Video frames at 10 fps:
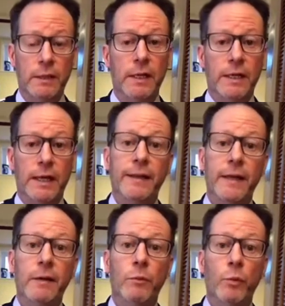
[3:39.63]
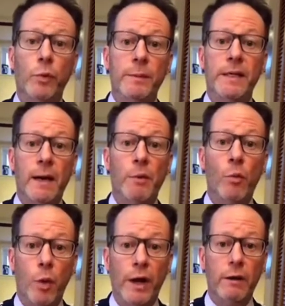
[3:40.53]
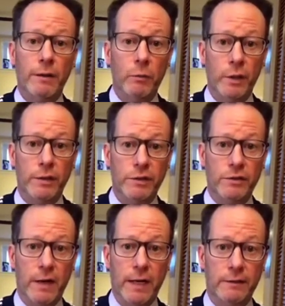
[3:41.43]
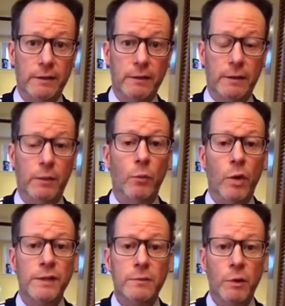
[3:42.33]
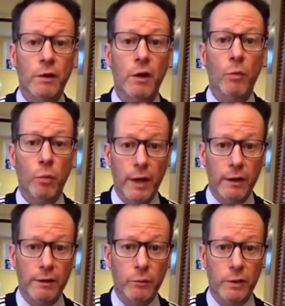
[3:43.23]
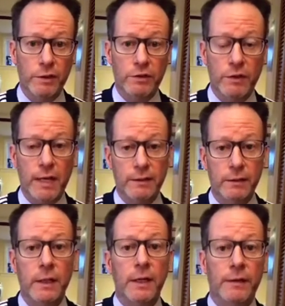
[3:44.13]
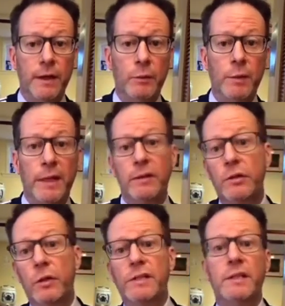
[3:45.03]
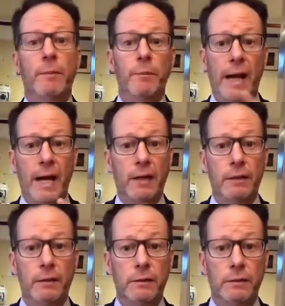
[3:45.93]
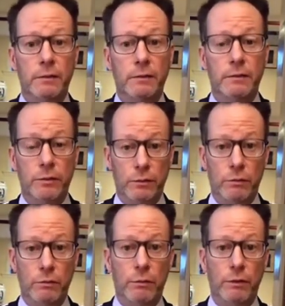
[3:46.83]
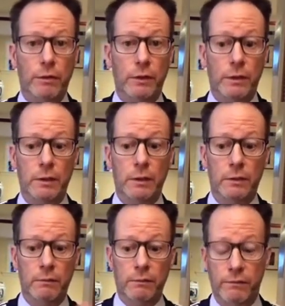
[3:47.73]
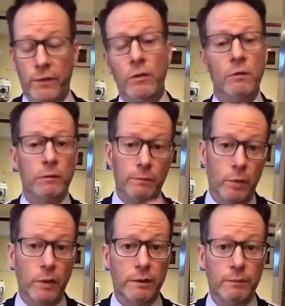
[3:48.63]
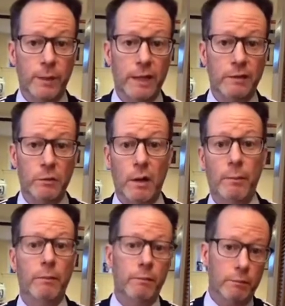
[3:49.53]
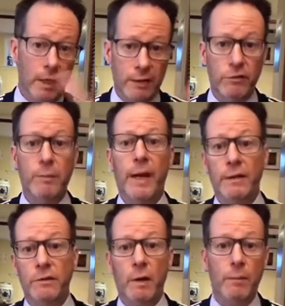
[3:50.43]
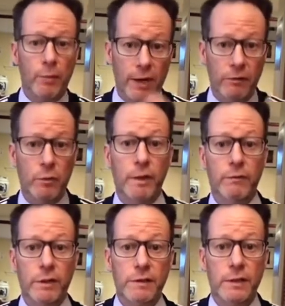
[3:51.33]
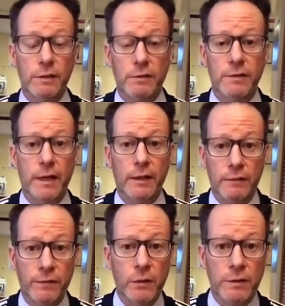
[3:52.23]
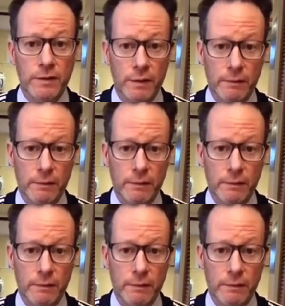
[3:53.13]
and then we become aware that we're distracted. And once we're aware that we're distracted, then we make the choice to come back to the focal point, back to our mantra, back to our breath, whatever it is that you decided to focus on.